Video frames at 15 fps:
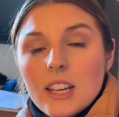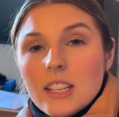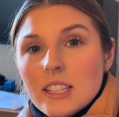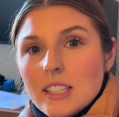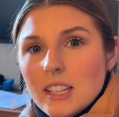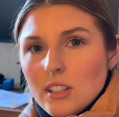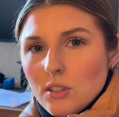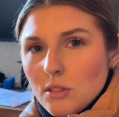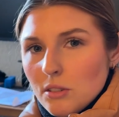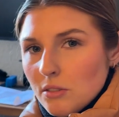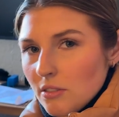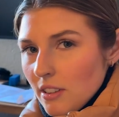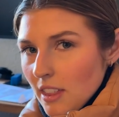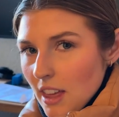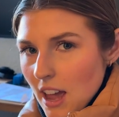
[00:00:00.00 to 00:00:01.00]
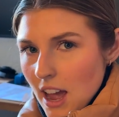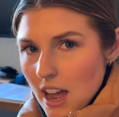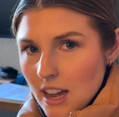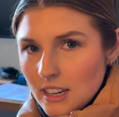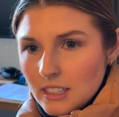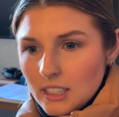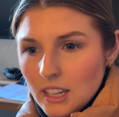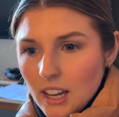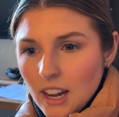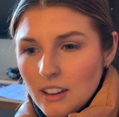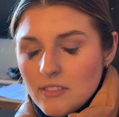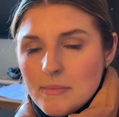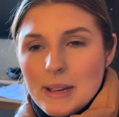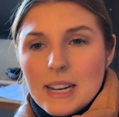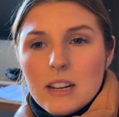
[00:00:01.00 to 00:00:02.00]
stay tuned for that.
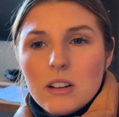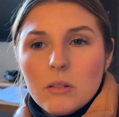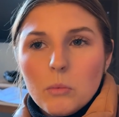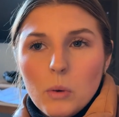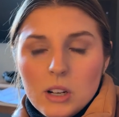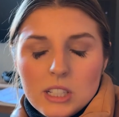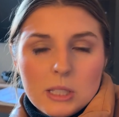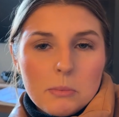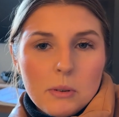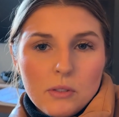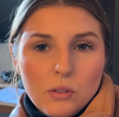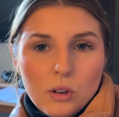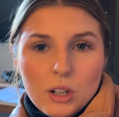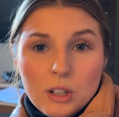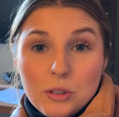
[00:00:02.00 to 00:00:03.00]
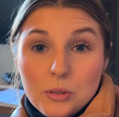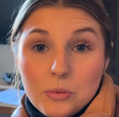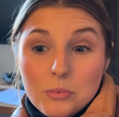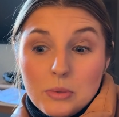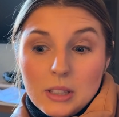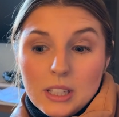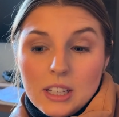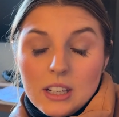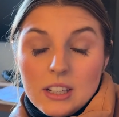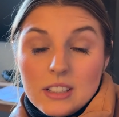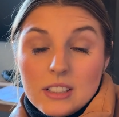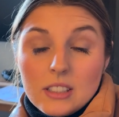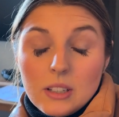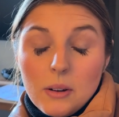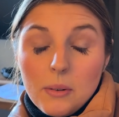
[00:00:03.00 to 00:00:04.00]
I've made it once before and it was really
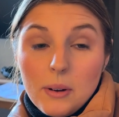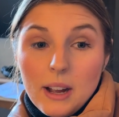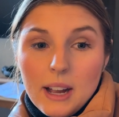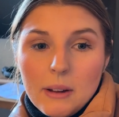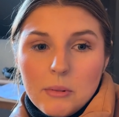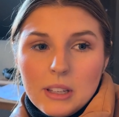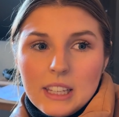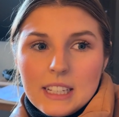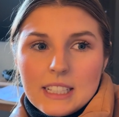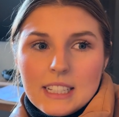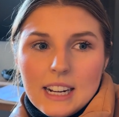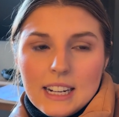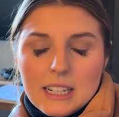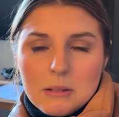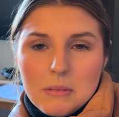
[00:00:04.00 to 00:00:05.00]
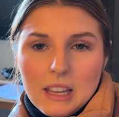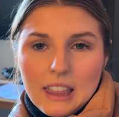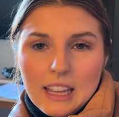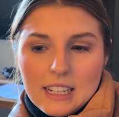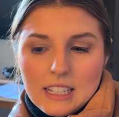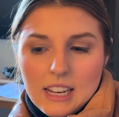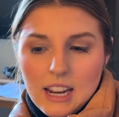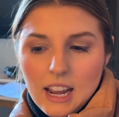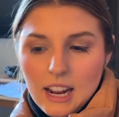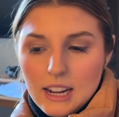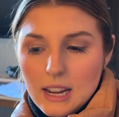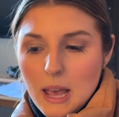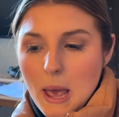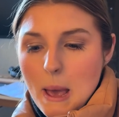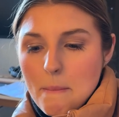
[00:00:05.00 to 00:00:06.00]
good, so I'm really excited to make that tonight.
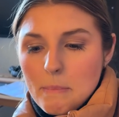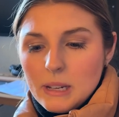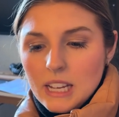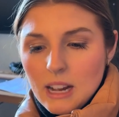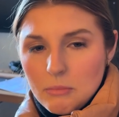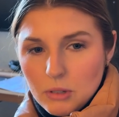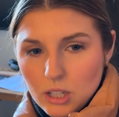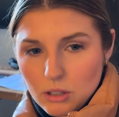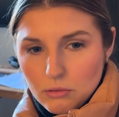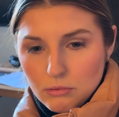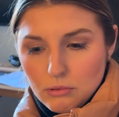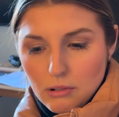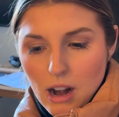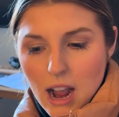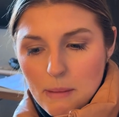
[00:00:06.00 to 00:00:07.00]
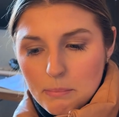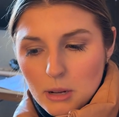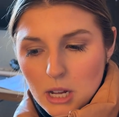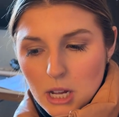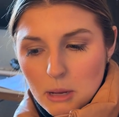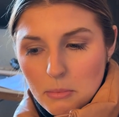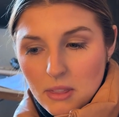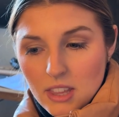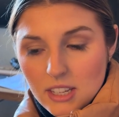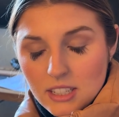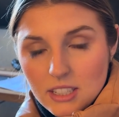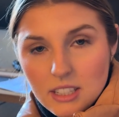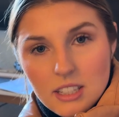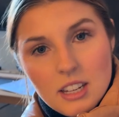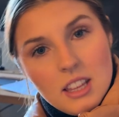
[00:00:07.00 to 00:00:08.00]
But yeah, I'm gonna wrap up
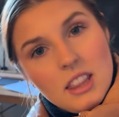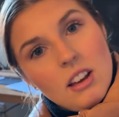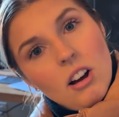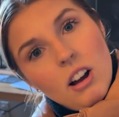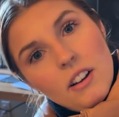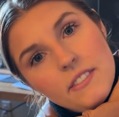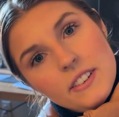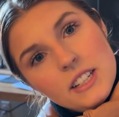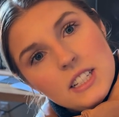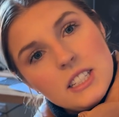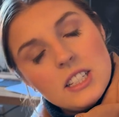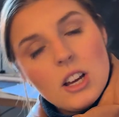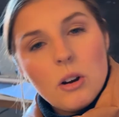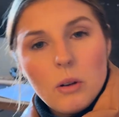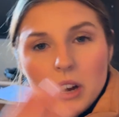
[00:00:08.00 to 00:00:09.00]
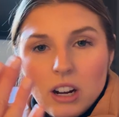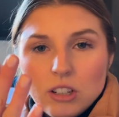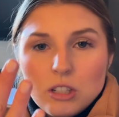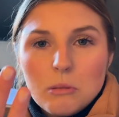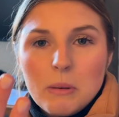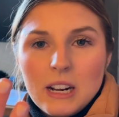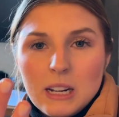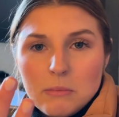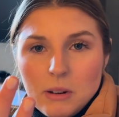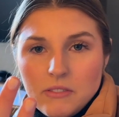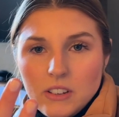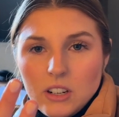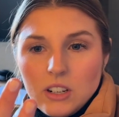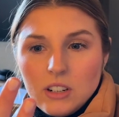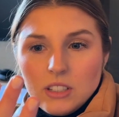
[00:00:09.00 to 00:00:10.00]
this in the office. Oh, I also painted my
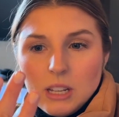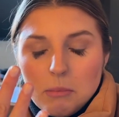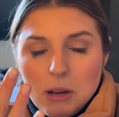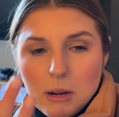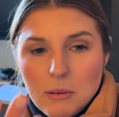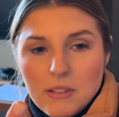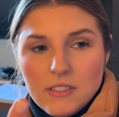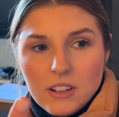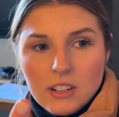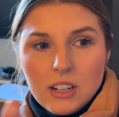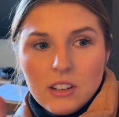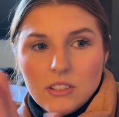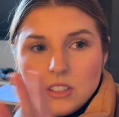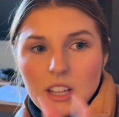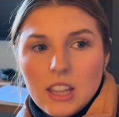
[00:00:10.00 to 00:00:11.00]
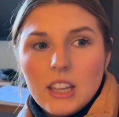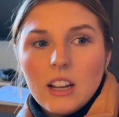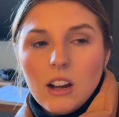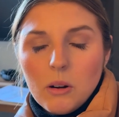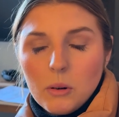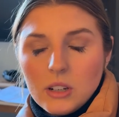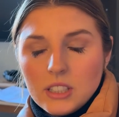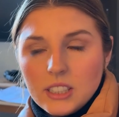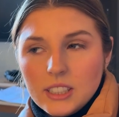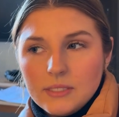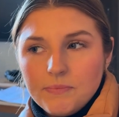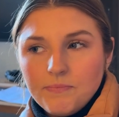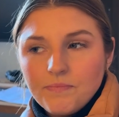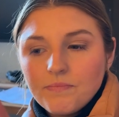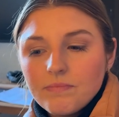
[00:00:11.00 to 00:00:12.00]
fingernails. I painted my fingernails and then got work done